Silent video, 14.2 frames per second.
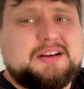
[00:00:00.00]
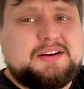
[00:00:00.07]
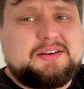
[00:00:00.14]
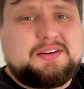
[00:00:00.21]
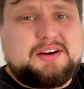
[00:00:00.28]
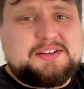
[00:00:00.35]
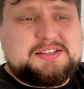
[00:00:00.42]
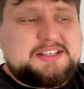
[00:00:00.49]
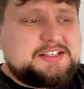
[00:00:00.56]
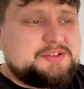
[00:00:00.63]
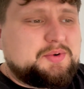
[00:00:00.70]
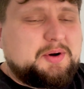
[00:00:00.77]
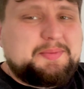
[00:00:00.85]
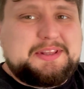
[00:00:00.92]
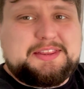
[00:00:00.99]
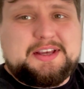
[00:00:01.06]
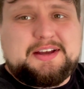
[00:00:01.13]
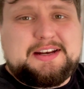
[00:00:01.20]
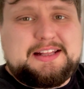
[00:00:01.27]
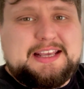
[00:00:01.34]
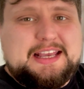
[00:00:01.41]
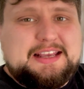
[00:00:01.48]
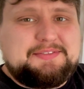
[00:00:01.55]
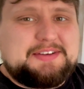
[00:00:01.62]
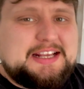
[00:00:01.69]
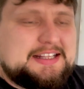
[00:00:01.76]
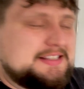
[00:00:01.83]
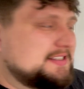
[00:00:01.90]
Right, so this is what I've been doing in the
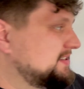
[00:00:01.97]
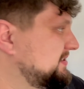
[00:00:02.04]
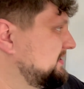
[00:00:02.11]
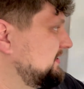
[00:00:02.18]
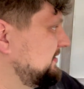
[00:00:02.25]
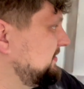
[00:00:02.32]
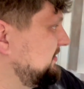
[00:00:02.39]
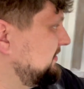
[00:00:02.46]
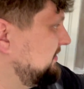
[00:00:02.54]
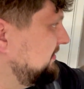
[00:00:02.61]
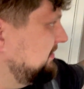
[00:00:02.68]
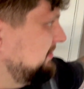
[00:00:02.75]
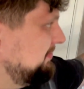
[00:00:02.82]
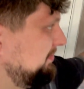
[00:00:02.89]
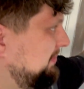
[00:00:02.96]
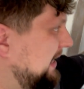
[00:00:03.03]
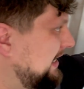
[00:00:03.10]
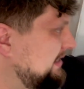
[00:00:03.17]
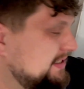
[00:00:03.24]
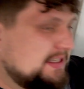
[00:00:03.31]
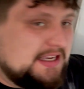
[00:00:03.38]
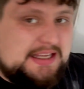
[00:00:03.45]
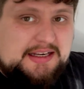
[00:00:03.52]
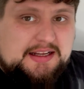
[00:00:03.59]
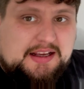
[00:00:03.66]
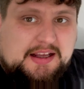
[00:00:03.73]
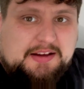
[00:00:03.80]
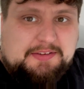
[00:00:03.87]
evenings. Painting,
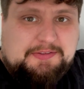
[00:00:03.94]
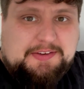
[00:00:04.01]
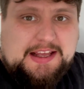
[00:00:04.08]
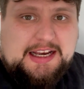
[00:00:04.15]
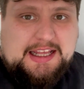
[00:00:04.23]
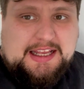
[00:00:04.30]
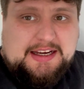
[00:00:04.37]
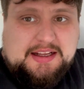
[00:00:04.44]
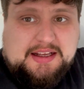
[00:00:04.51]
filling,